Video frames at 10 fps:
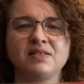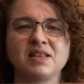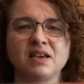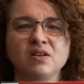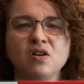
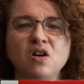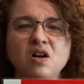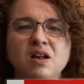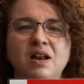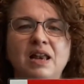Tengo
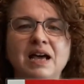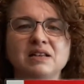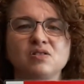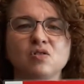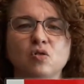
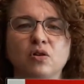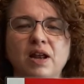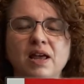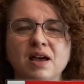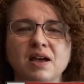las
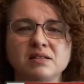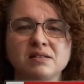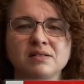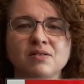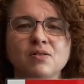
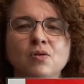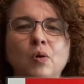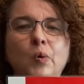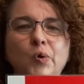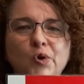orejas
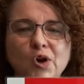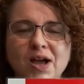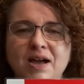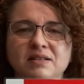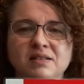
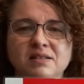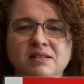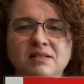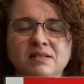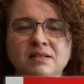rojas.
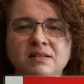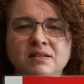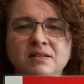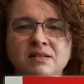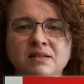
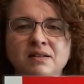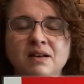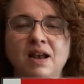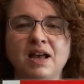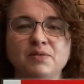
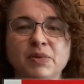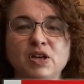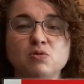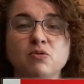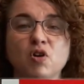And
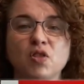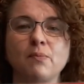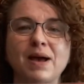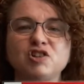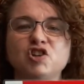because we've got the
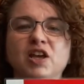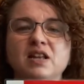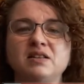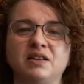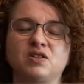matching
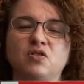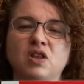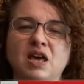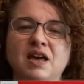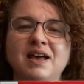endings on
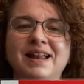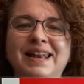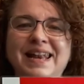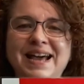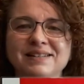the air,
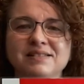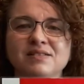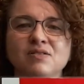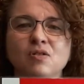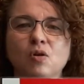las
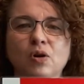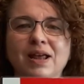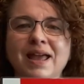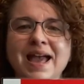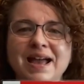
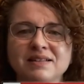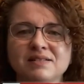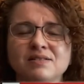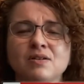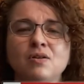
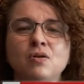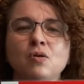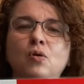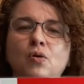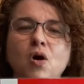orejas
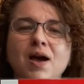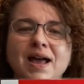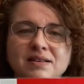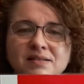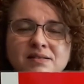
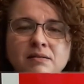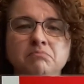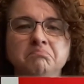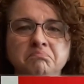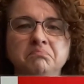rojas,
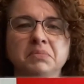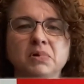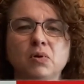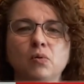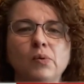
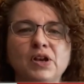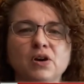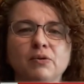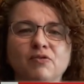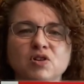we know
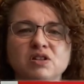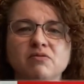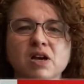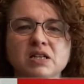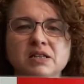we've got it
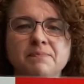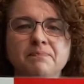right.